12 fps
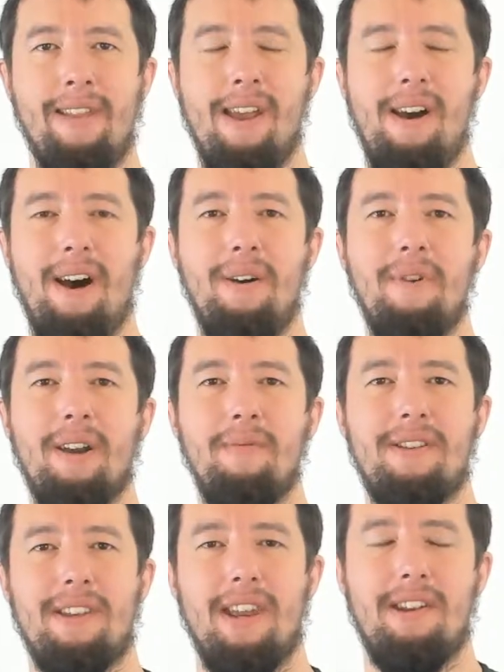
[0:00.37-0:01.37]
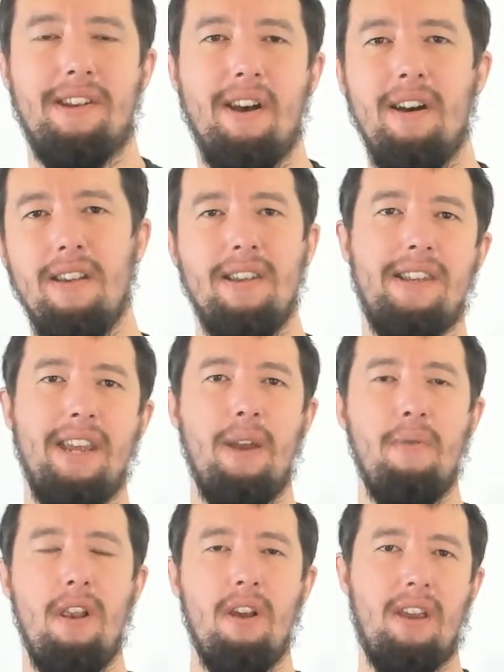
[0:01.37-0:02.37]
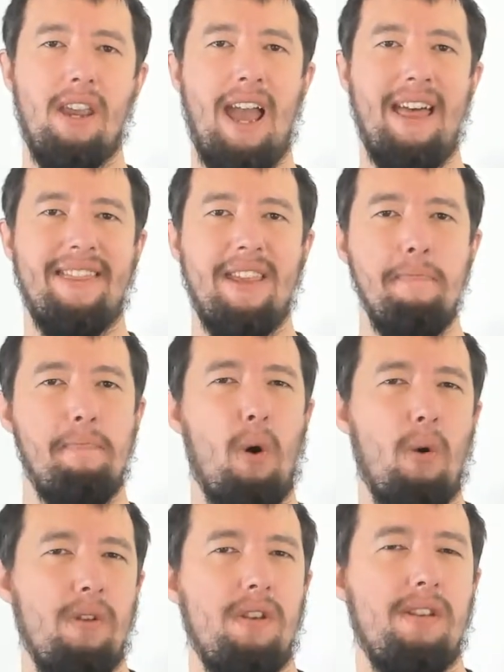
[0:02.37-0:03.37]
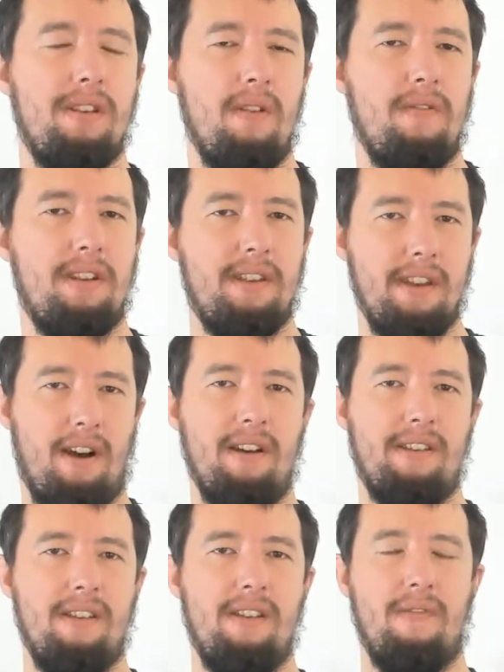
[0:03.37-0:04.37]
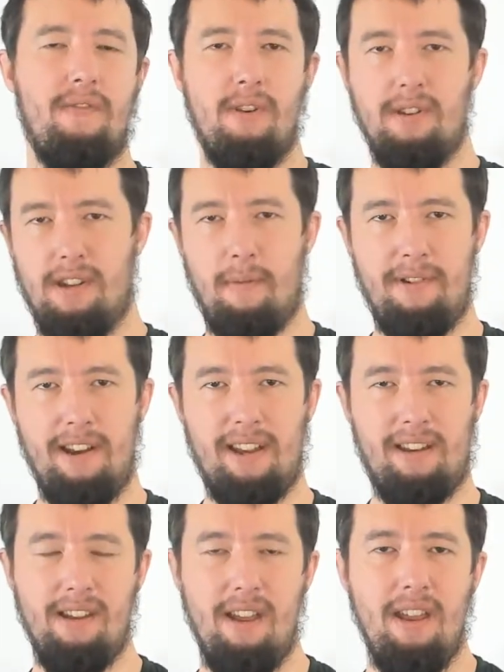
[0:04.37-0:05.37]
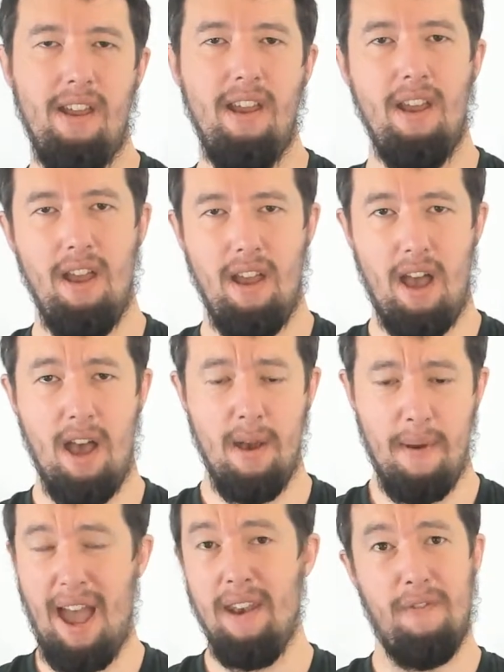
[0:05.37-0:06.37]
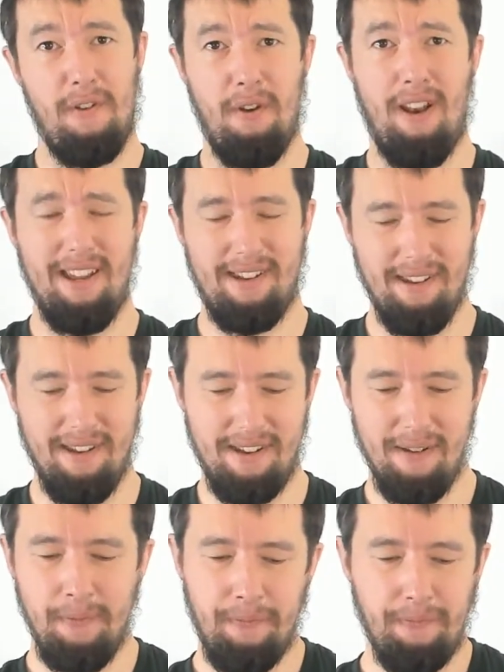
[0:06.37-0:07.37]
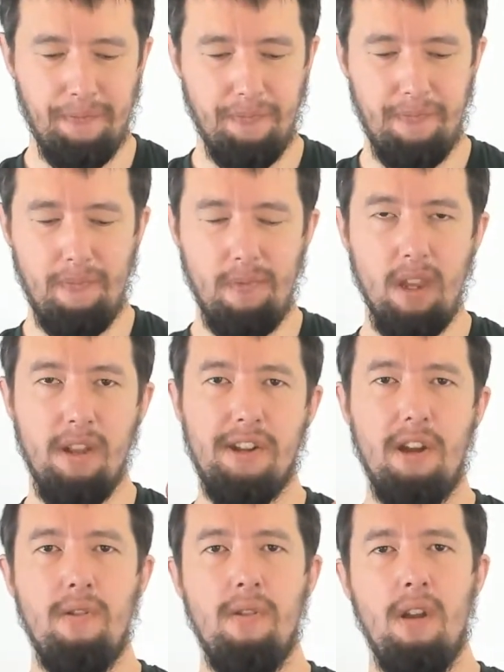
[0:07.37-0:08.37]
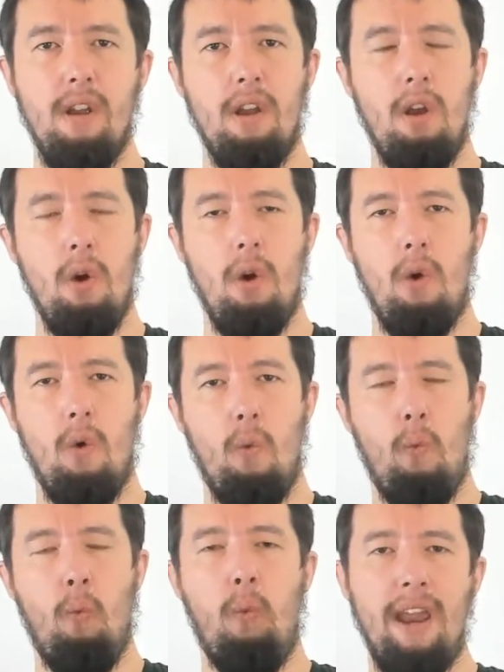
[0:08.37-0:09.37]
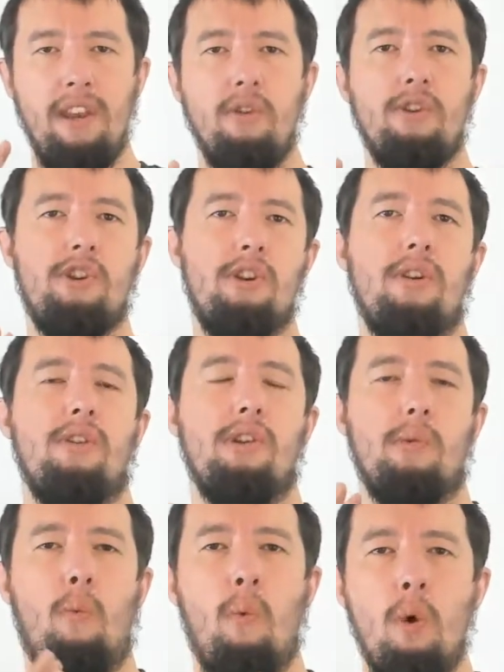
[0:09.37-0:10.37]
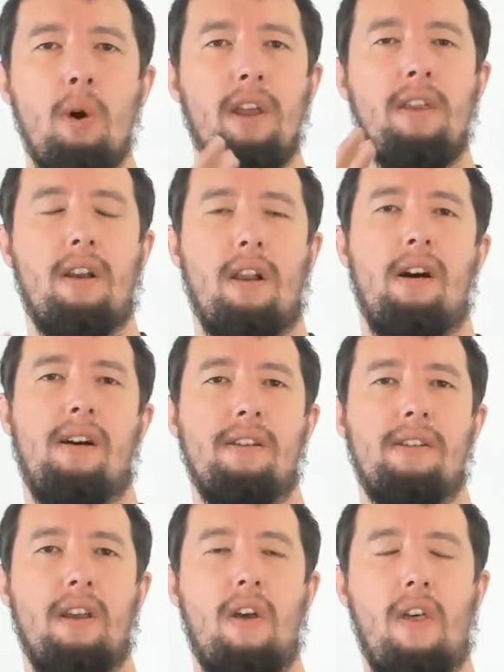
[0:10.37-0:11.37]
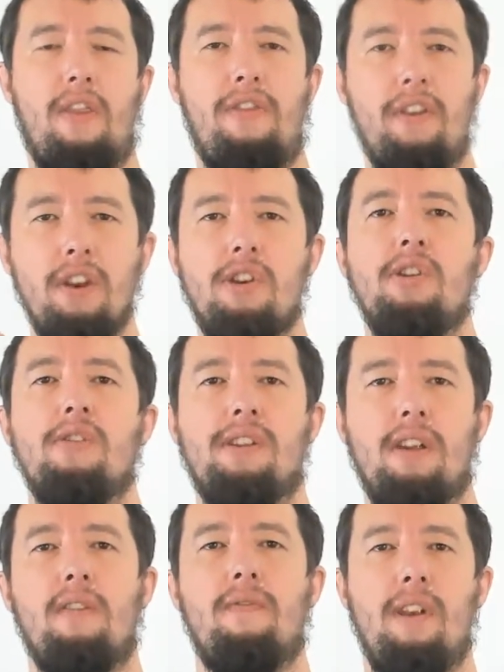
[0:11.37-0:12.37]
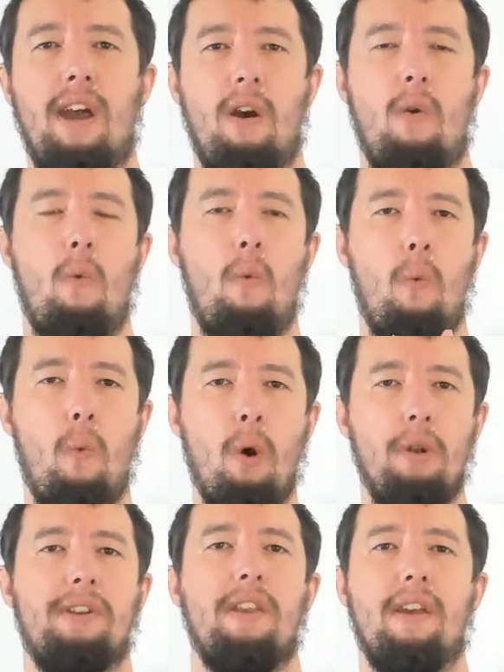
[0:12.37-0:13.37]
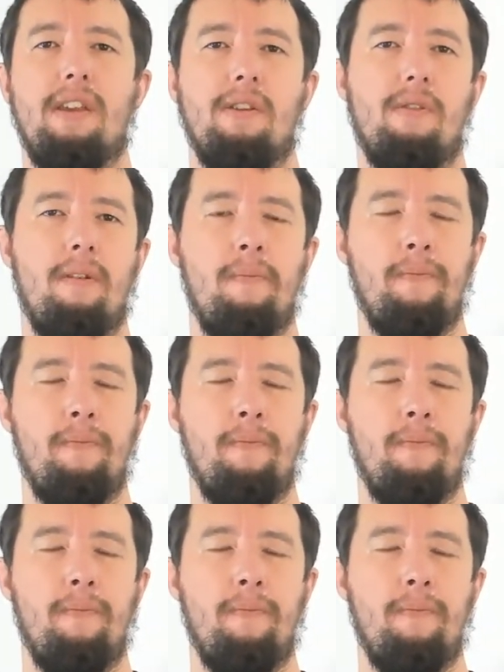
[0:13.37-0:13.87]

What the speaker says: Hi, welcome to Teach Start, and today we're looking at the importance of starters for your subject and for your lessons. So, when your students walk in the class, think to yourself now, what are they doing?